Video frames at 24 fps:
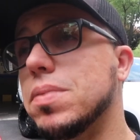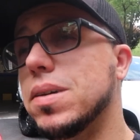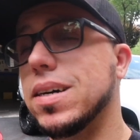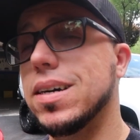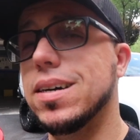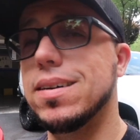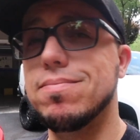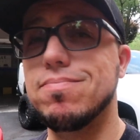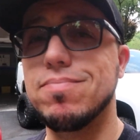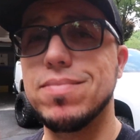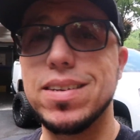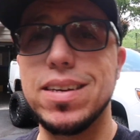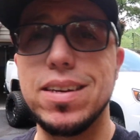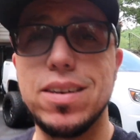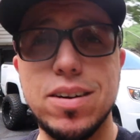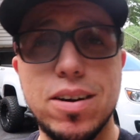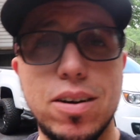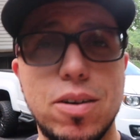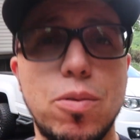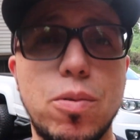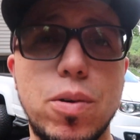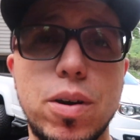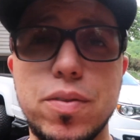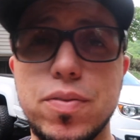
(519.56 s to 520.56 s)
but you
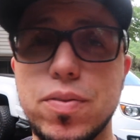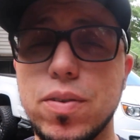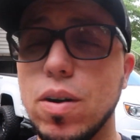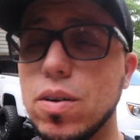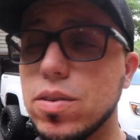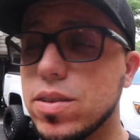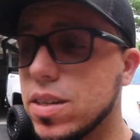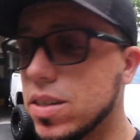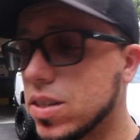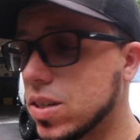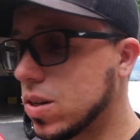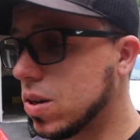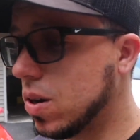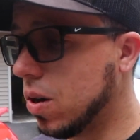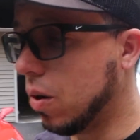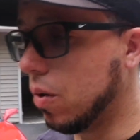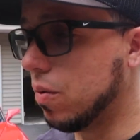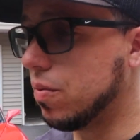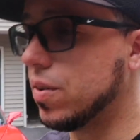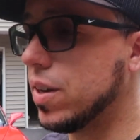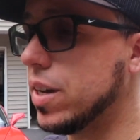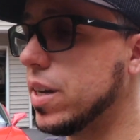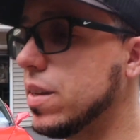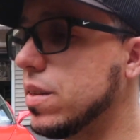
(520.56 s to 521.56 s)
know, with all this
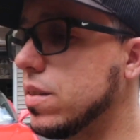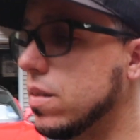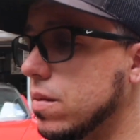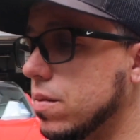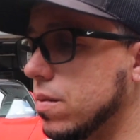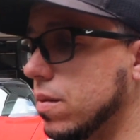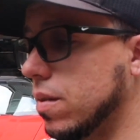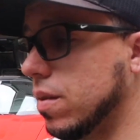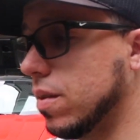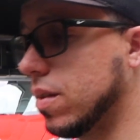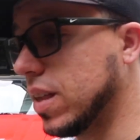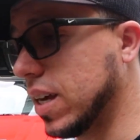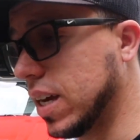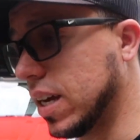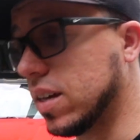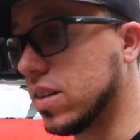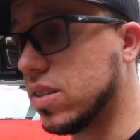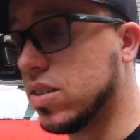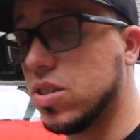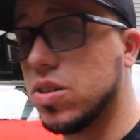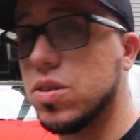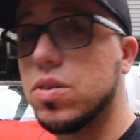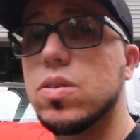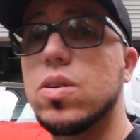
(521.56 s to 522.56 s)
COVID
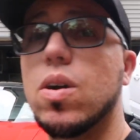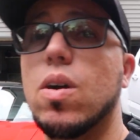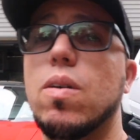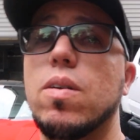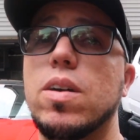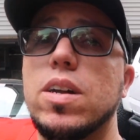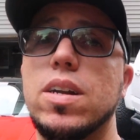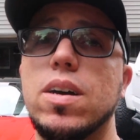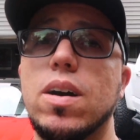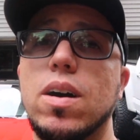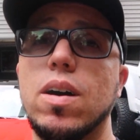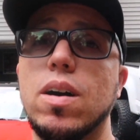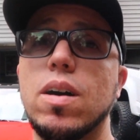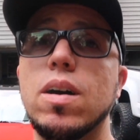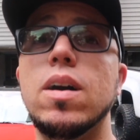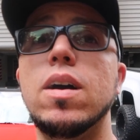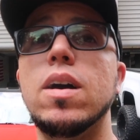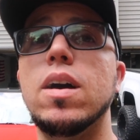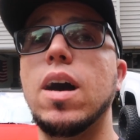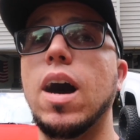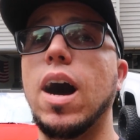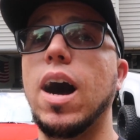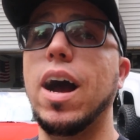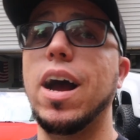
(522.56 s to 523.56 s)
things still going on,
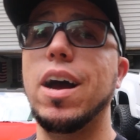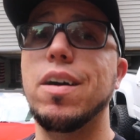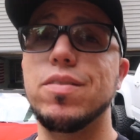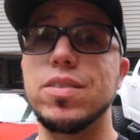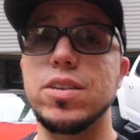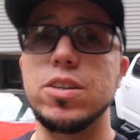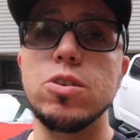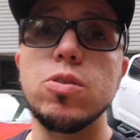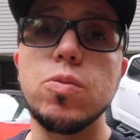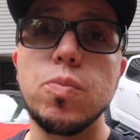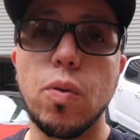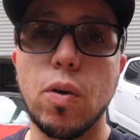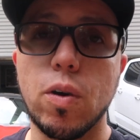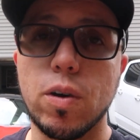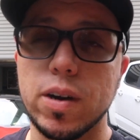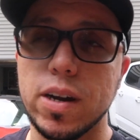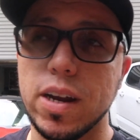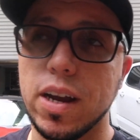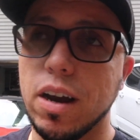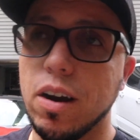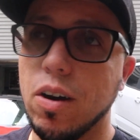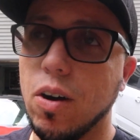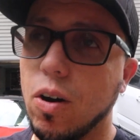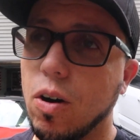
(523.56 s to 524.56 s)
I have a newborn
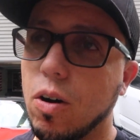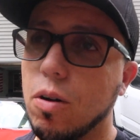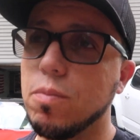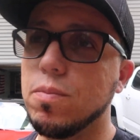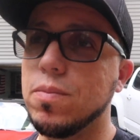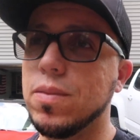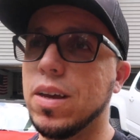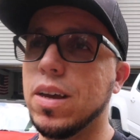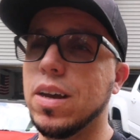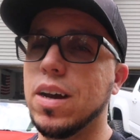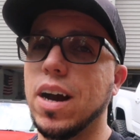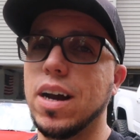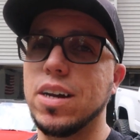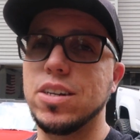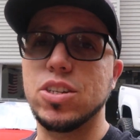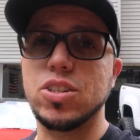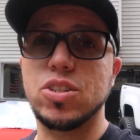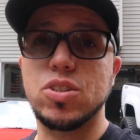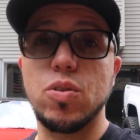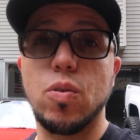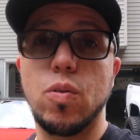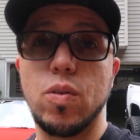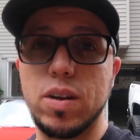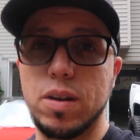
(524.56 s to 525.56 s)
at home. I
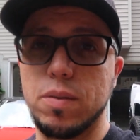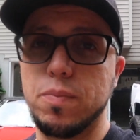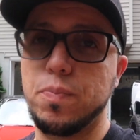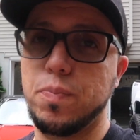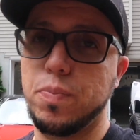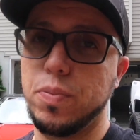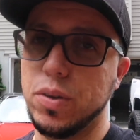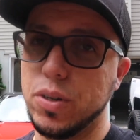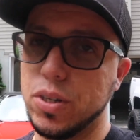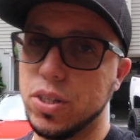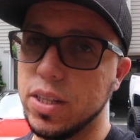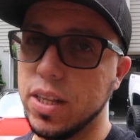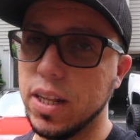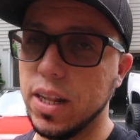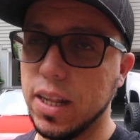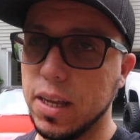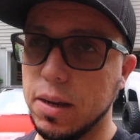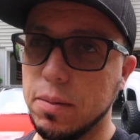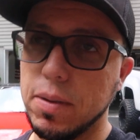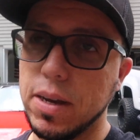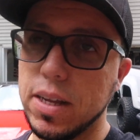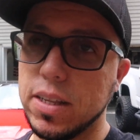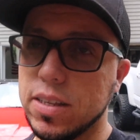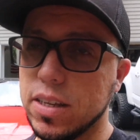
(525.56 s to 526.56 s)
just don't want to push the
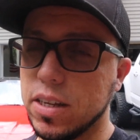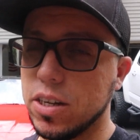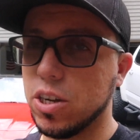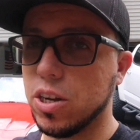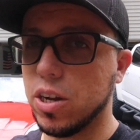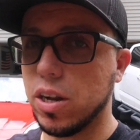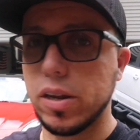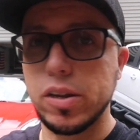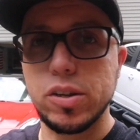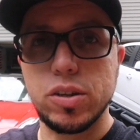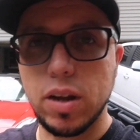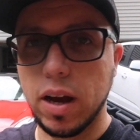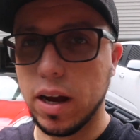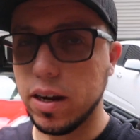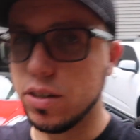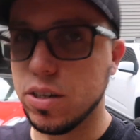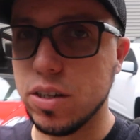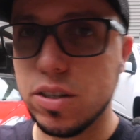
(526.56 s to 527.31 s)
limits, and I